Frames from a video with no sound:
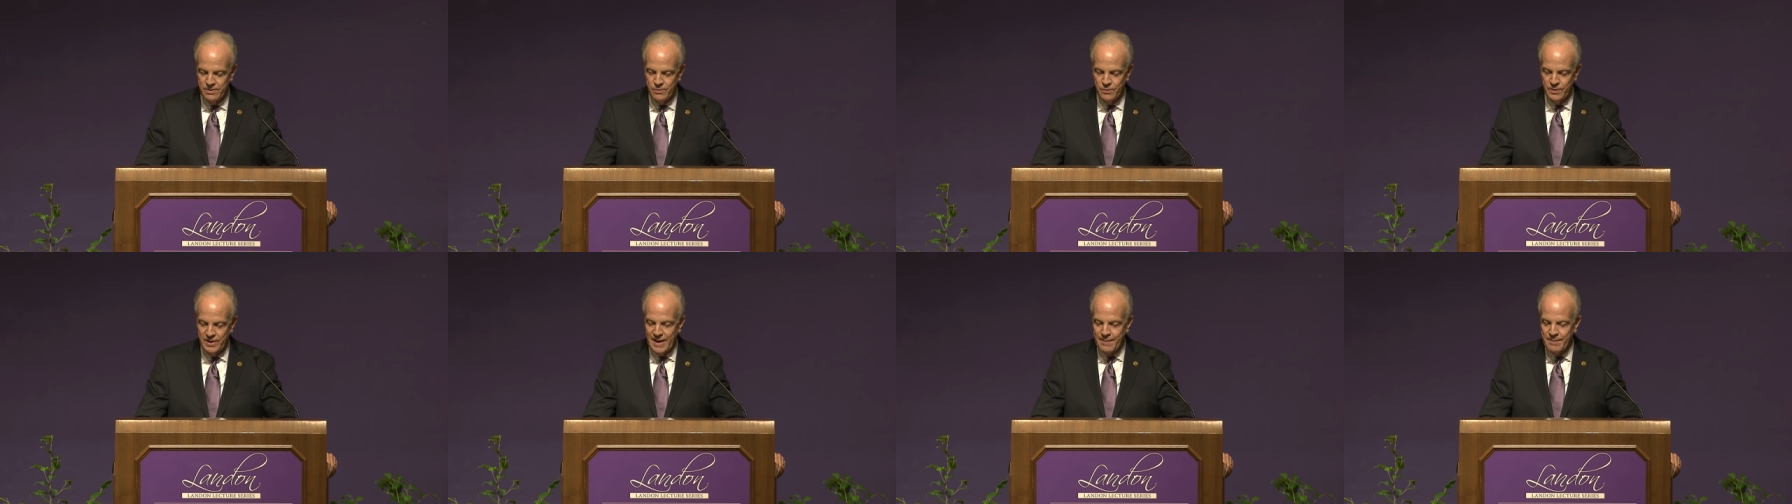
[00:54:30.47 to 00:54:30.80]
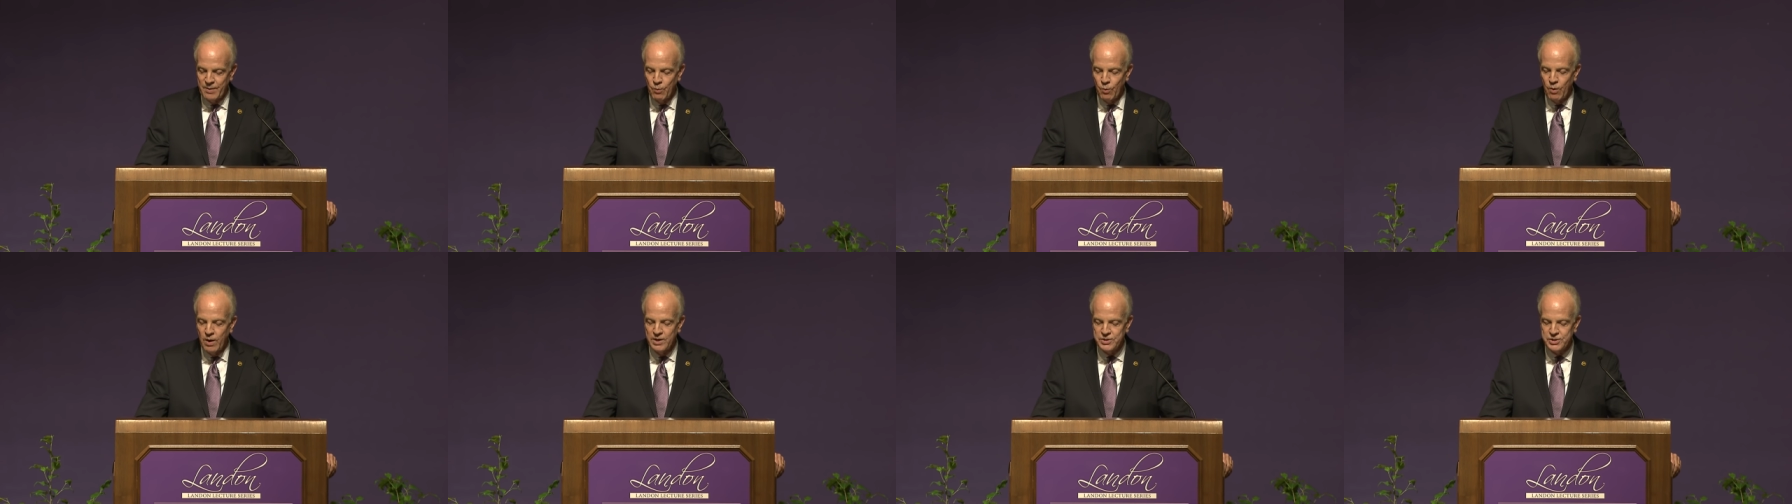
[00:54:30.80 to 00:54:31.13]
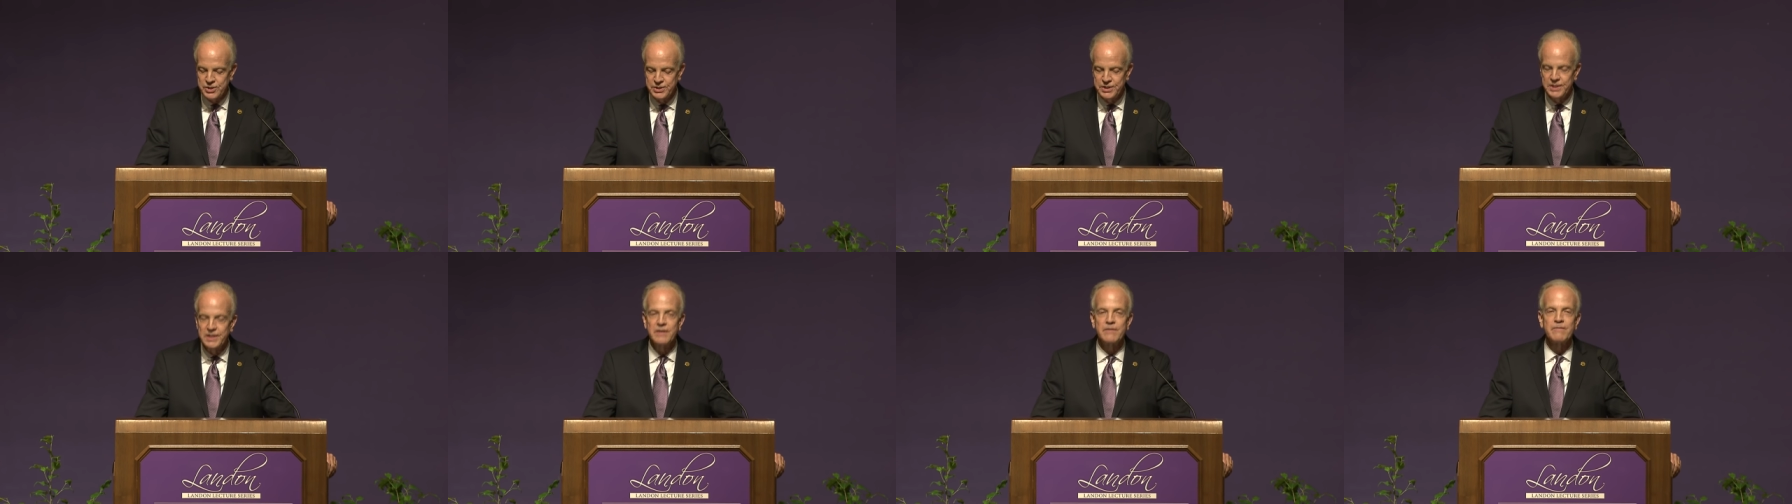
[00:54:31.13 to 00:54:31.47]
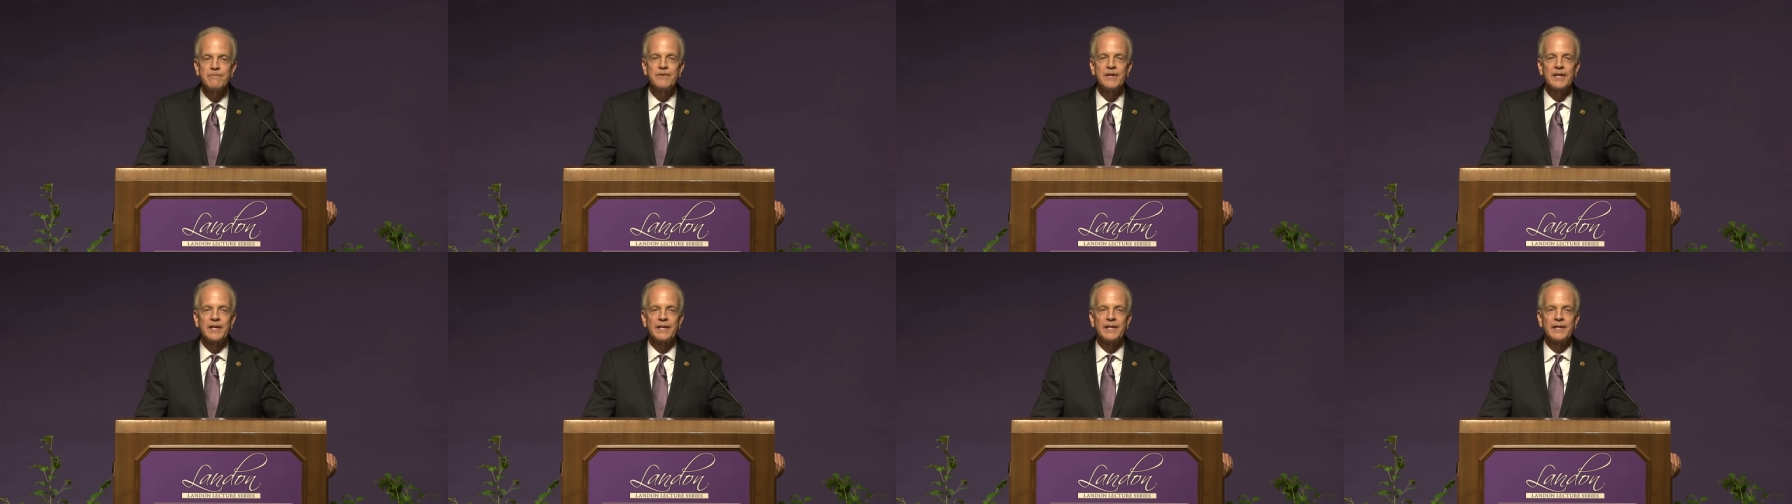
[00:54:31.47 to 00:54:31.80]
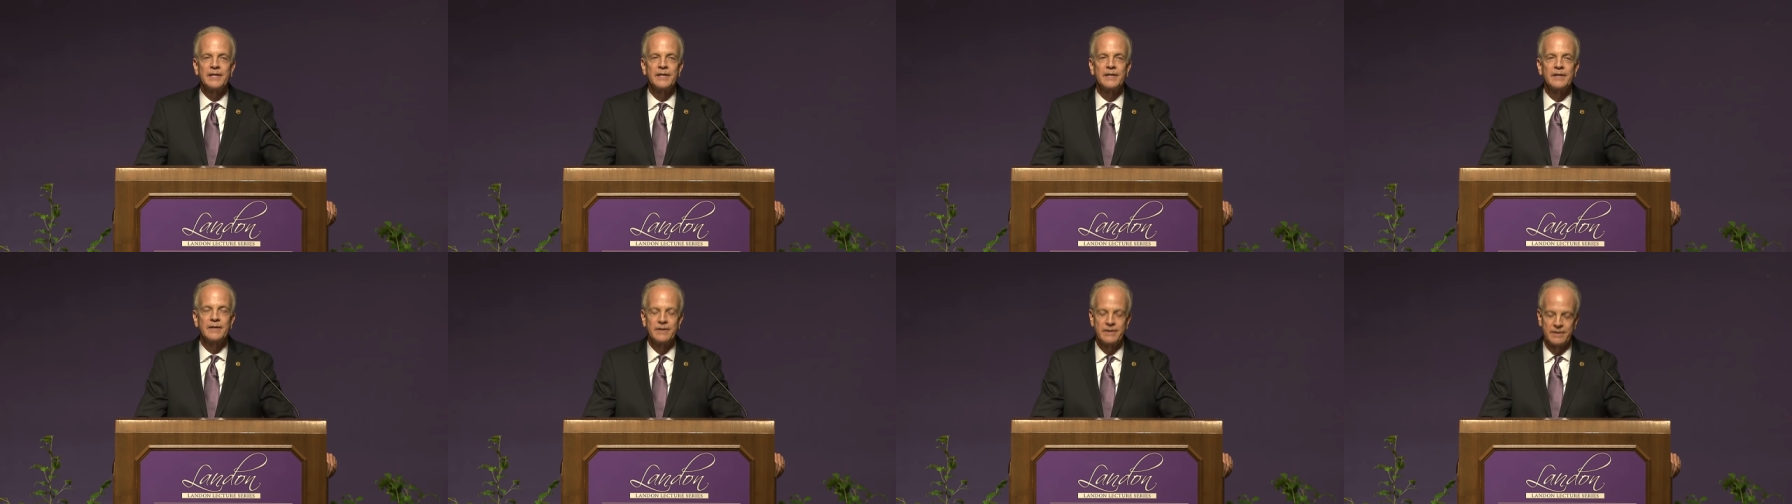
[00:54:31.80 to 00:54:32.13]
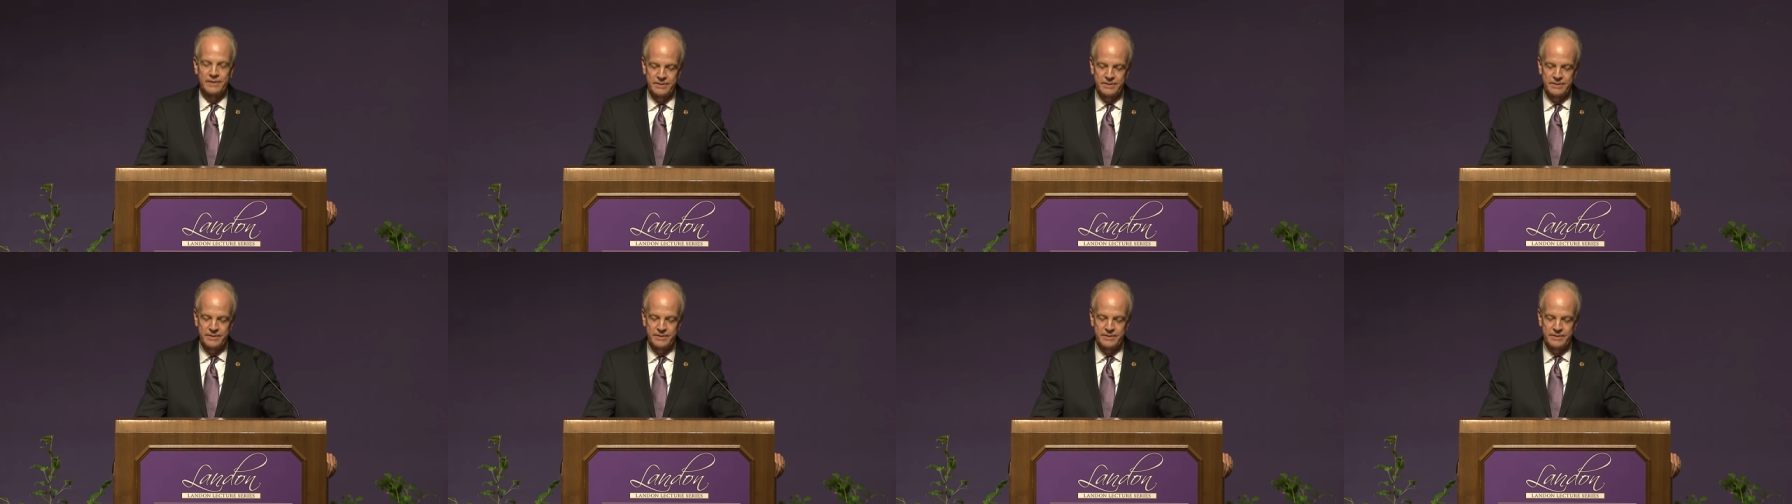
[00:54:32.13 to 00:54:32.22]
When I'm in Washington and feeling